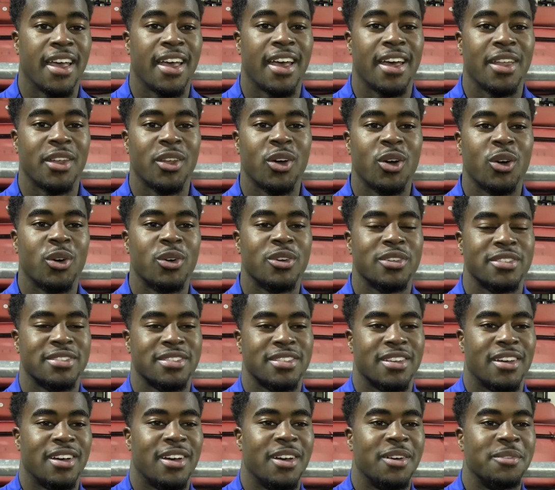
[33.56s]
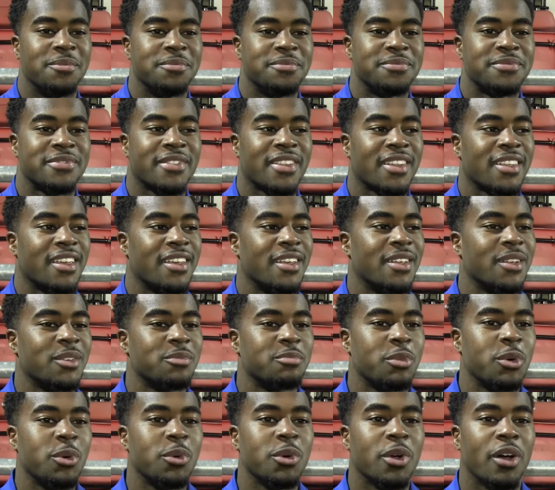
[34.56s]
back? Yeah, no, it's, um, the,
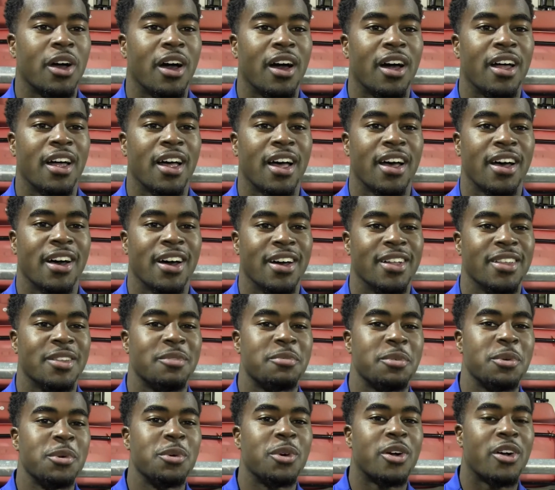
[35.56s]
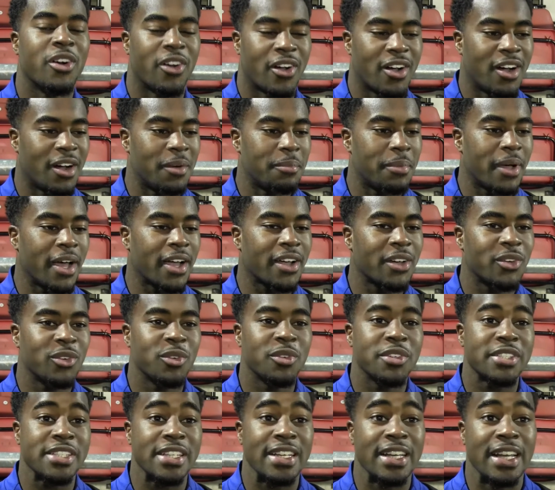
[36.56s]
ball, the ball got cut back and
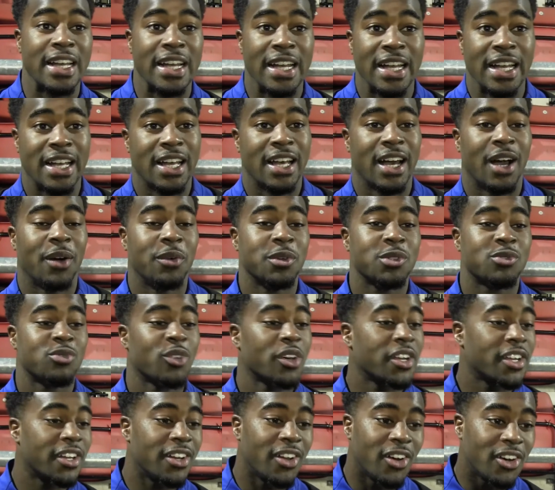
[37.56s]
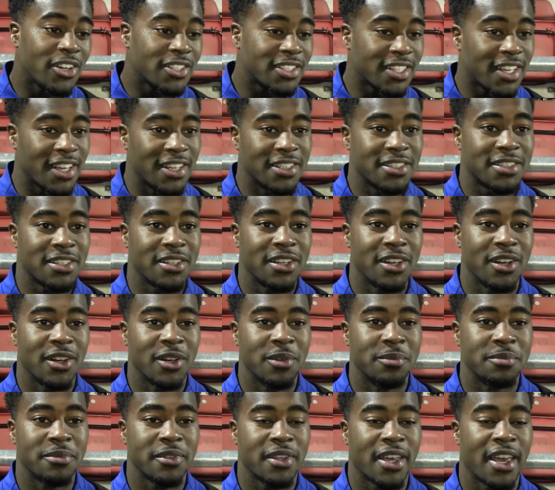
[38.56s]
obviously I was running hard to get
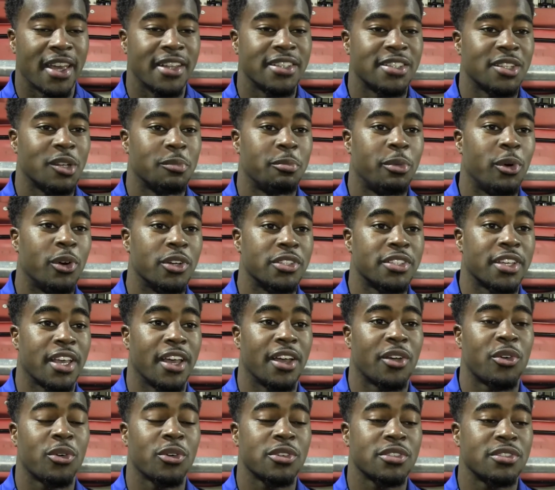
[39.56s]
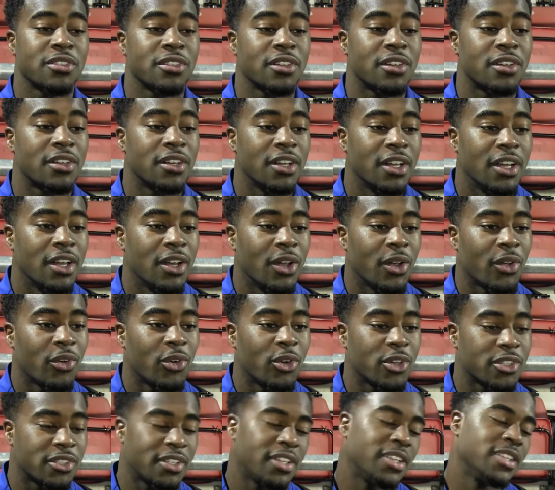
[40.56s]
um, get into the box, get across the
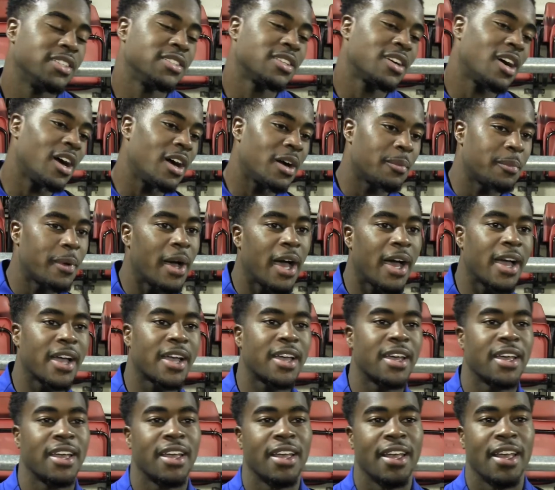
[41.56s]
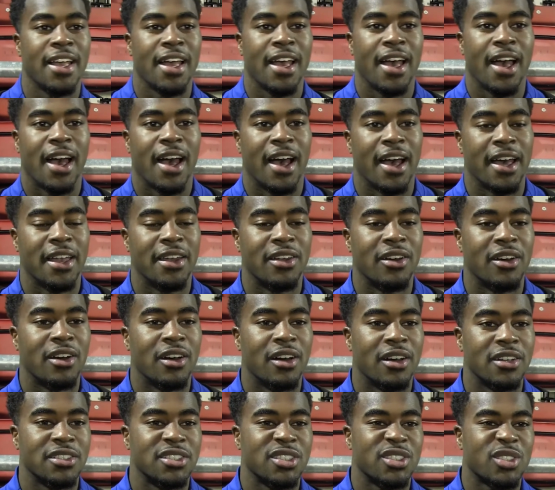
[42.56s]
cross and it's cut back and
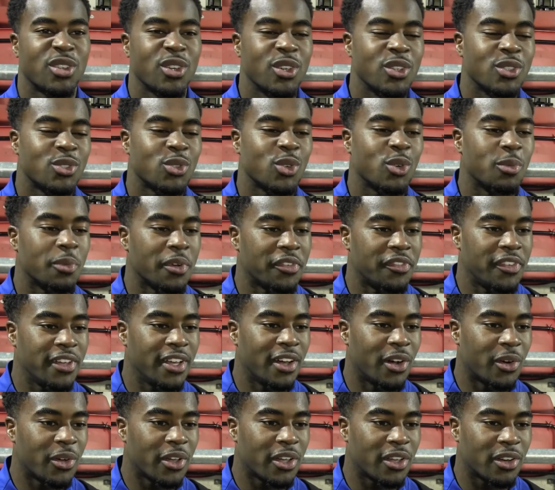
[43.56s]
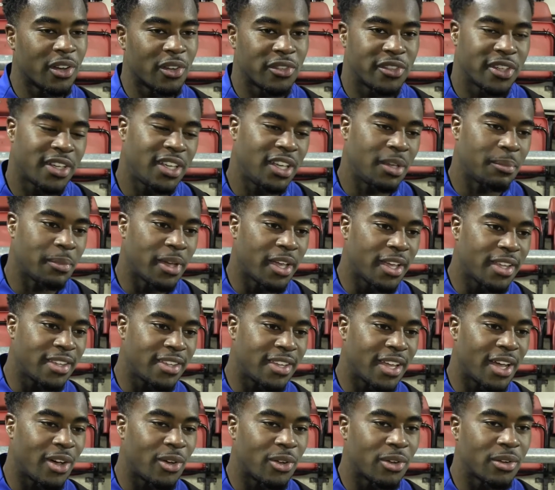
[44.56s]
uh, just couldn't sort my feet up enough to keep my head
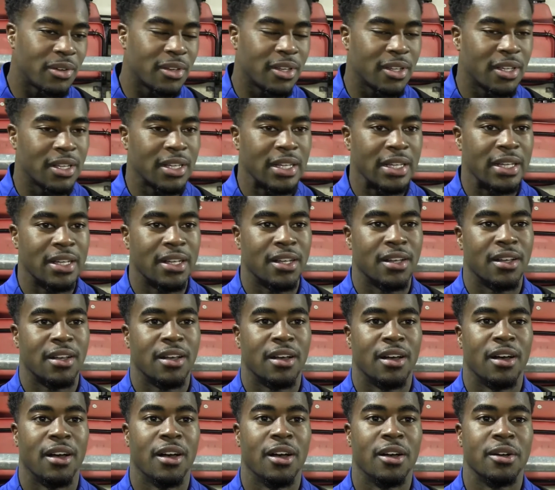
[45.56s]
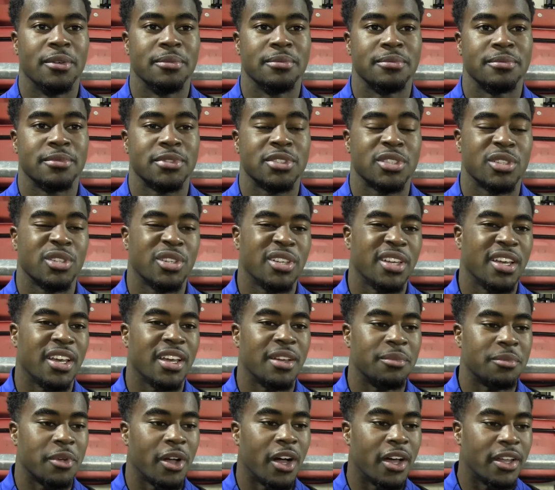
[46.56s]
down. Um, so
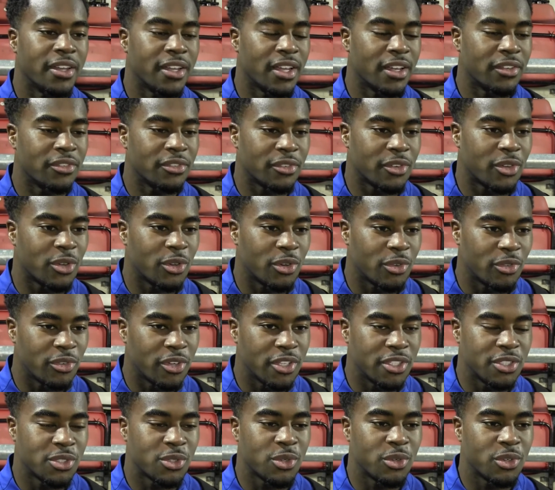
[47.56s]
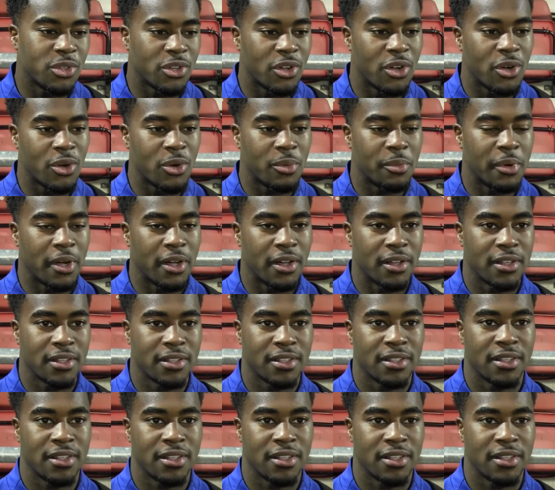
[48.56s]
yeah, gutted that couldn't really score the goal, but